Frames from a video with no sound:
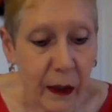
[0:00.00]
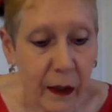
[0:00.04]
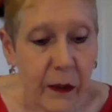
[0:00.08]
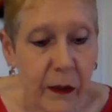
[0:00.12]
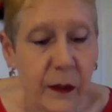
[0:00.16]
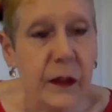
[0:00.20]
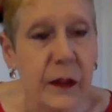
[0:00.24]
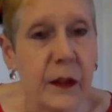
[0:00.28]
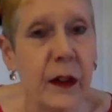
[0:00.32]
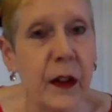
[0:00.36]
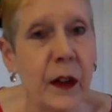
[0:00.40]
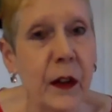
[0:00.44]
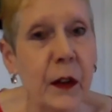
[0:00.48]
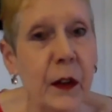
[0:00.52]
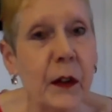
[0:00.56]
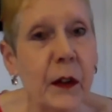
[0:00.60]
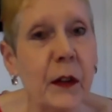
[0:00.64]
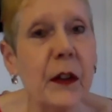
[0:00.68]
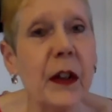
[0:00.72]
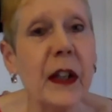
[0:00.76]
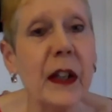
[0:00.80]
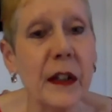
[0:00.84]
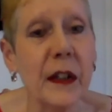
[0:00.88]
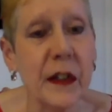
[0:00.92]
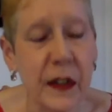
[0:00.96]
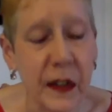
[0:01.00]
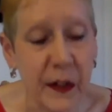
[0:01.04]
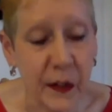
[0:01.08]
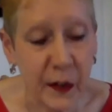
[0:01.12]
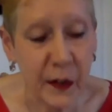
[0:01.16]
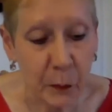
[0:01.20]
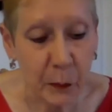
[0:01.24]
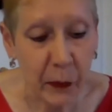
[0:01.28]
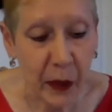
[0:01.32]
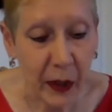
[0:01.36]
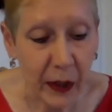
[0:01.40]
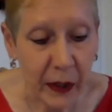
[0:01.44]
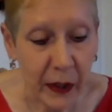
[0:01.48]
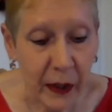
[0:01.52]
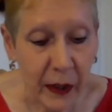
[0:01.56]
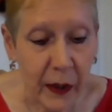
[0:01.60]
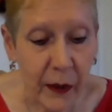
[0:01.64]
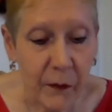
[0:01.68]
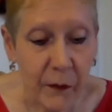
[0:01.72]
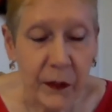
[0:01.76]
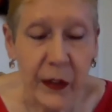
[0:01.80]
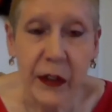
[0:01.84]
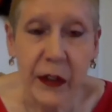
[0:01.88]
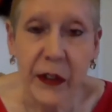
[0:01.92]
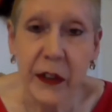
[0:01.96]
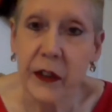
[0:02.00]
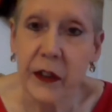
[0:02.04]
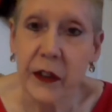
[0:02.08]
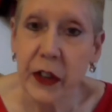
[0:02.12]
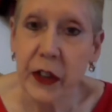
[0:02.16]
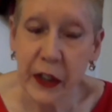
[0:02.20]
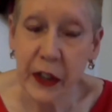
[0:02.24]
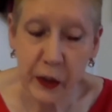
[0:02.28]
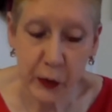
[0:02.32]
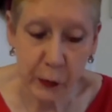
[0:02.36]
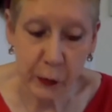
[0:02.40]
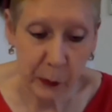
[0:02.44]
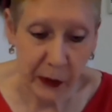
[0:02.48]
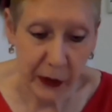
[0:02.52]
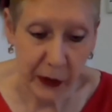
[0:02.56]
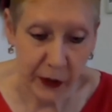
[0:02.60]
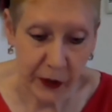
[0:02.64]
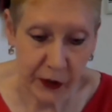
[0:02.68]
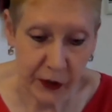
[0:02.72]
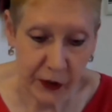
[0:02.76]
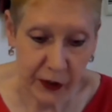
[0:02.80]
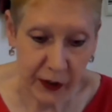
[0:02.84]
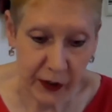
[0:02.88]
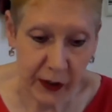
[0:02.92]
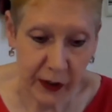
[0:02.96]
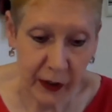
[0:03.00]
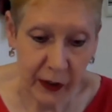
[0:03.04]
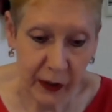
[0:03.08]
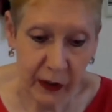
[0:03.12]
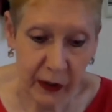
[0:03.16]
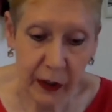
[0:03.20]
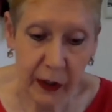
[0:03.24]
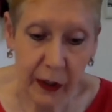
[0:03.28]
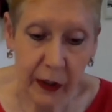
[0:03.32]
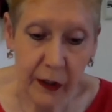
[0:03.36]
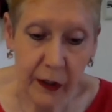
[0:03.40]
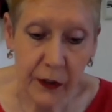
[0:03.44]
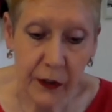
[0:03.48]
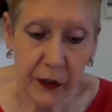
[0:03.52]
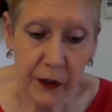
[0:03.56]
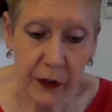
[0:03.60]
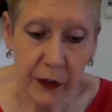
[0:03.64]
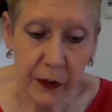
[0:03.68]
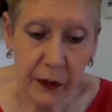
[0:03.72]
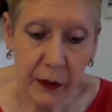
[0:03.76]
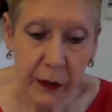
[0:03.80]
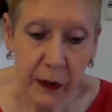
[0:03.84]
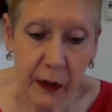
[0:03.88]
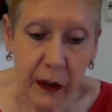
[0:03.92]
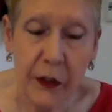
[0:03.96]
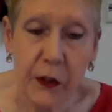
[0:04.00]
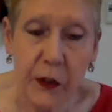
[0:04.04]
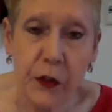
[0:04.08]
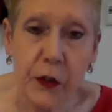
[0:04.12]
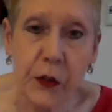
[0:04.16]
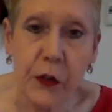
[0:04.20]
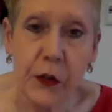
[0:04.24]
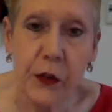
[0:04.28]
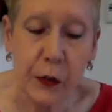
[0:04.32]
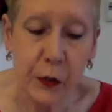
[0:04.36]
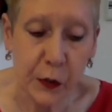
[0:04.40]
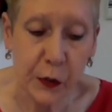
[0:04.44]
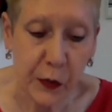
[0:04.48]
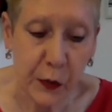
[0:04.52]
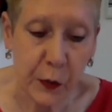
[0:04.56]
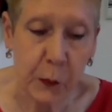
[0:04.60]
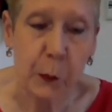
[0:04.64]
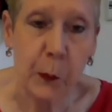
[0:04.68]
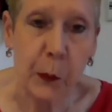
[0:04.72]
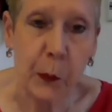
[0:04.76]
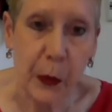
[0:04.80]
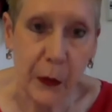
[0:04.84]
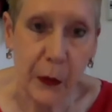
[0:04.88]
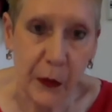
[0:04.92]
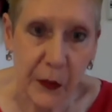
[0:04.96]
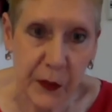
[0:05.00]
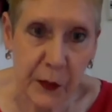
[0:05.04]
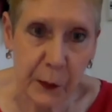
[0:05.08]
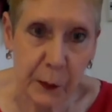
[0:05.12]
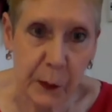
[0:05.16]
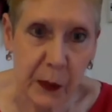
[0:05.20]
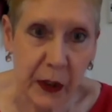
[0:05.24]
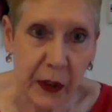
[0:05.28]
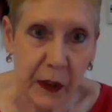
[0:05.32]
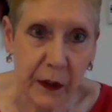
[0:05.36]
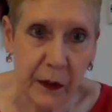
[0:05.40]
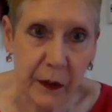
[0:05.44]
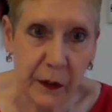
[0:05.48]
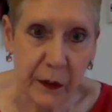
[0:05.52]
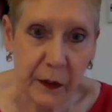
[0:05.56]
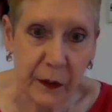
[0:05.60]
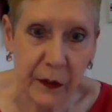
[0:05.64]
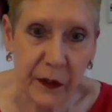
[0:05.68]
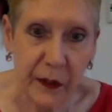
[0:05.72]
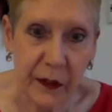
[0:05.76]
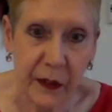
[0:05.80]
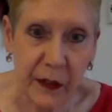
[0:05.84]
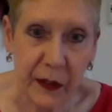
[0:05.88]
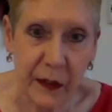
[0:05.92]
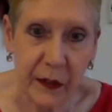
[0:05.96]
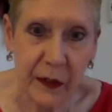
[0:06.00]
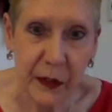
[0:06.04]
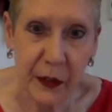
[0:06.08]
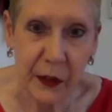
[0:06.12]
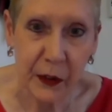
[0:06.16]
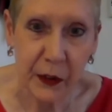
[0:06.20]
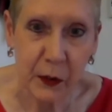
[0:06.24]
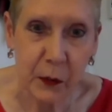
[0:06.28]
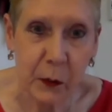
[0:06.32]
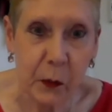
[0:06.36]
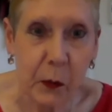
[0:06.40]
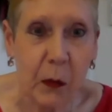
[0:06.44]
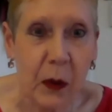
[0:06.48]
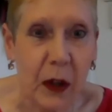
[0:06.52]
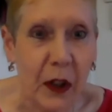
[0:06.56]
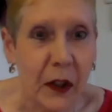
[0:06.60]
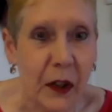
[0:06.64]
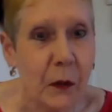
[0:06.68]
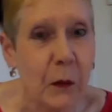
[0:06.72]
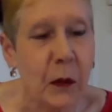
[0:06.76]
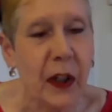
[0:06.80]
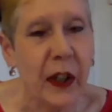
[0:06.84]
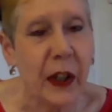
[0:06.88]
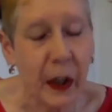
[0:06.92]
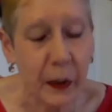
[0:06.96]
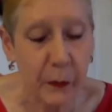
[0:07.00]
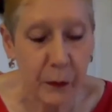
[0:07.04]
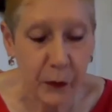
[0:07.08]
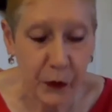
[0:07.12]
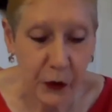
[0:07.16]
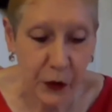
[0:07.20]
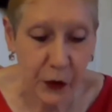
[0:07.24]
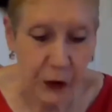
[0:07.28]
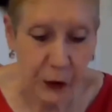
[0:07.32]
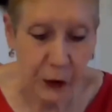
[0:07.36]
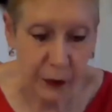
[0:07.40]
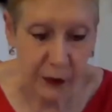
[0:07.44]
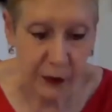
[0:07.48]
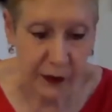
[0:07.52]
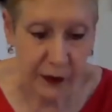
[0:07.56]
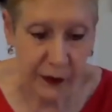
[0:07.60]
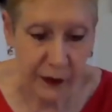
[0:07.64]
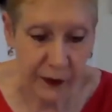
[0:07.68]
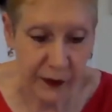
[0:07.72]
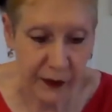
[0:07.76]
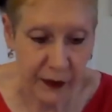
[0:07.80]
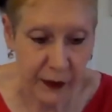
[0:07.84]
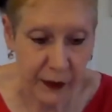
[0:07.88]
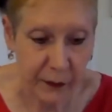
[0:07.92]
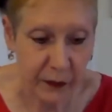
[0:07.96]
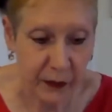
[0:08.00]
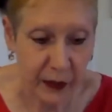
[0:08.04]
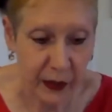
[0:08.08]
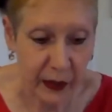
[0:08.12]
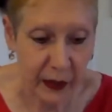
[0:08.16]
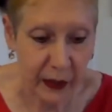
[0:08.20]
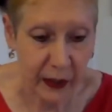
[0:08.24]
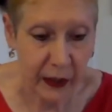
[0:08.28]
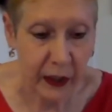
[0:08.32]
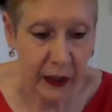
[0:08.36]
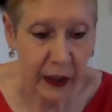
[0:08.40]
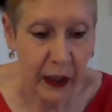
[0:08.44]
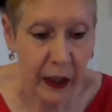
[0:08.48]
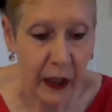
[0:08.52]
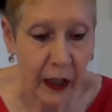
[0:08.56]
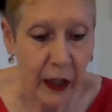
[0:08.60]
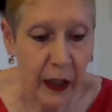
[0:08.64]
So it is my very great pleasure to introduce both speakers. Instead of one, we have two this evening.